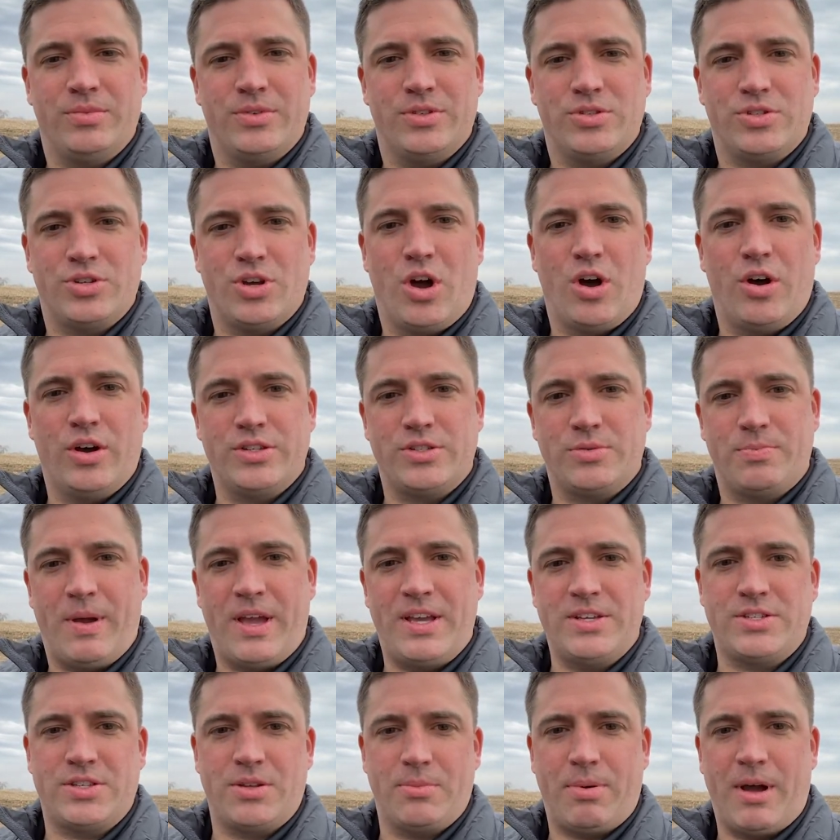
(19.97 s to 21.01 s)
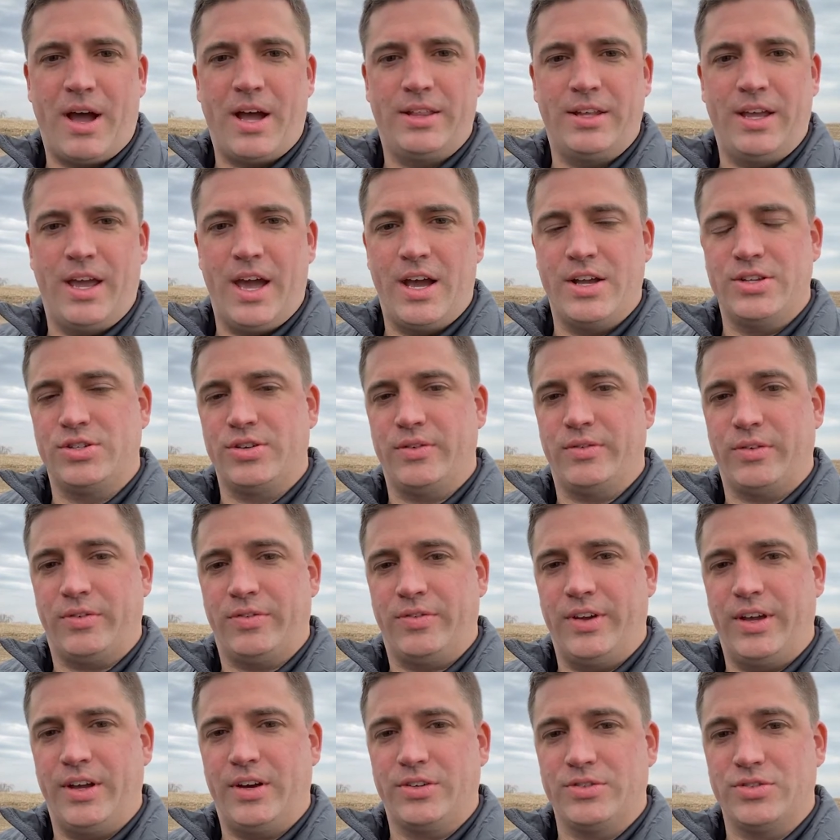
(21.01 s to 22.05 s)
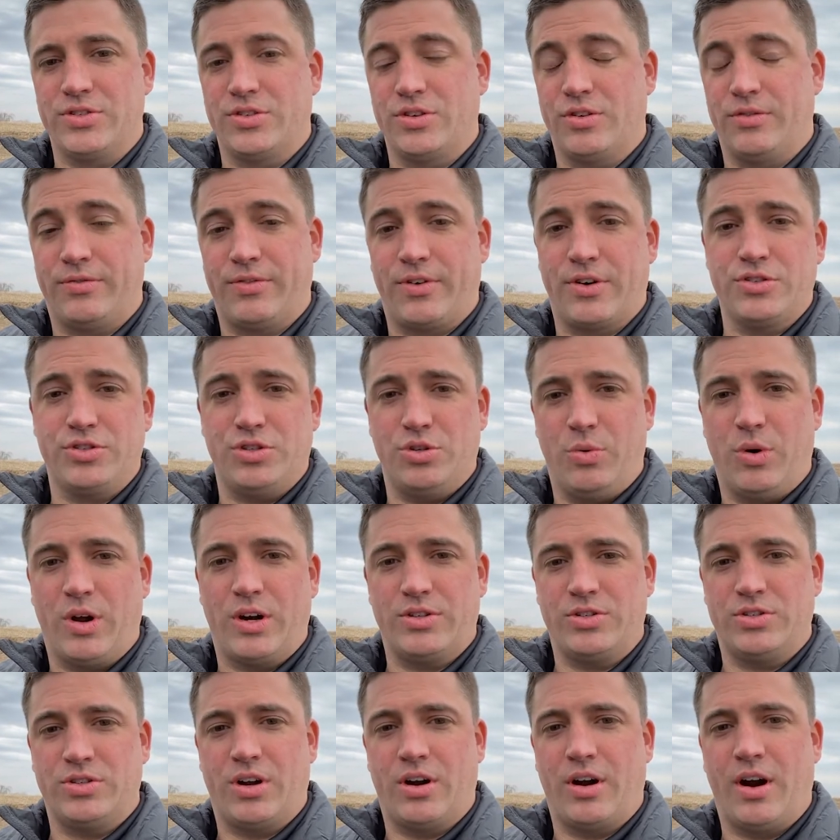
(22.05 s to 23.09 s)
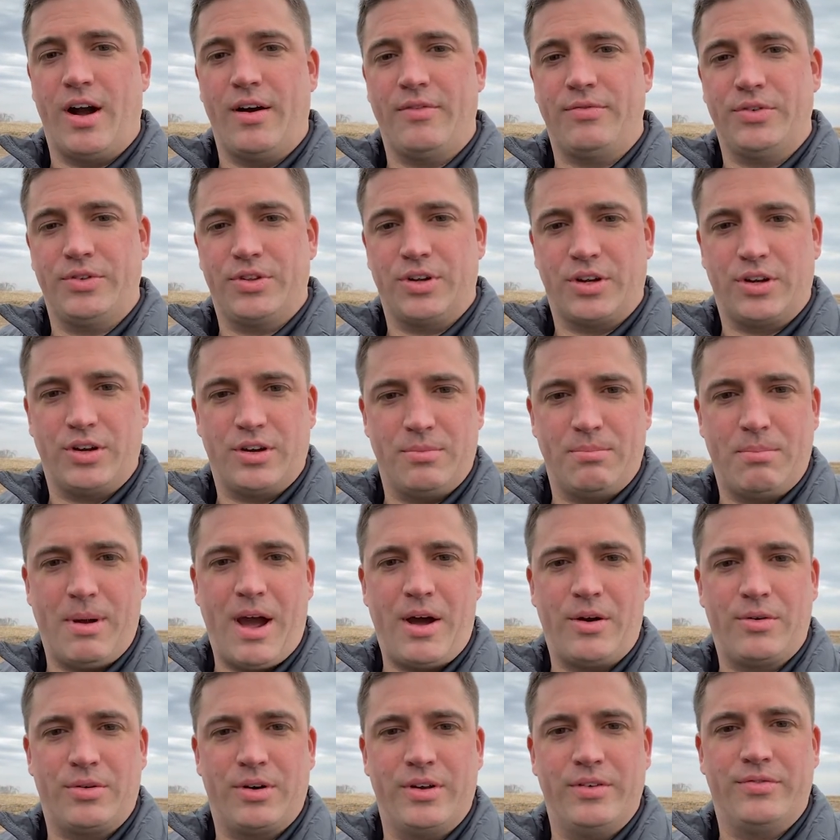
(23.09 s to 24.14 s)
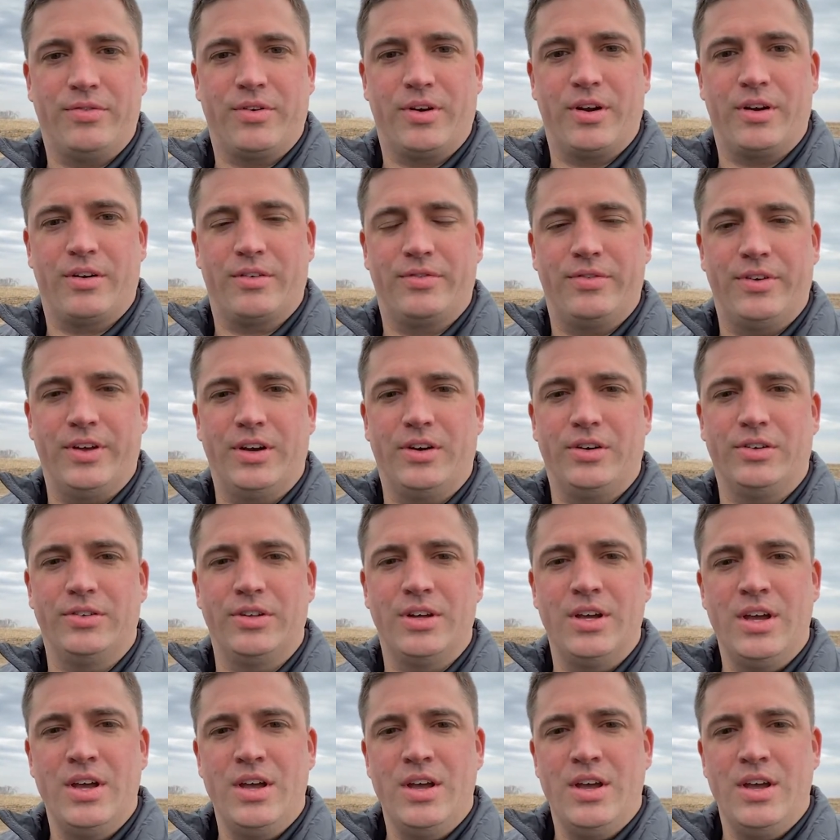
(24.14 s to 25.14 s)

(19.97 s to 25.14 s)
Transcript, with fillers: So it's based upon the edge of a field. So first you wanna start off with a good boundary for your field.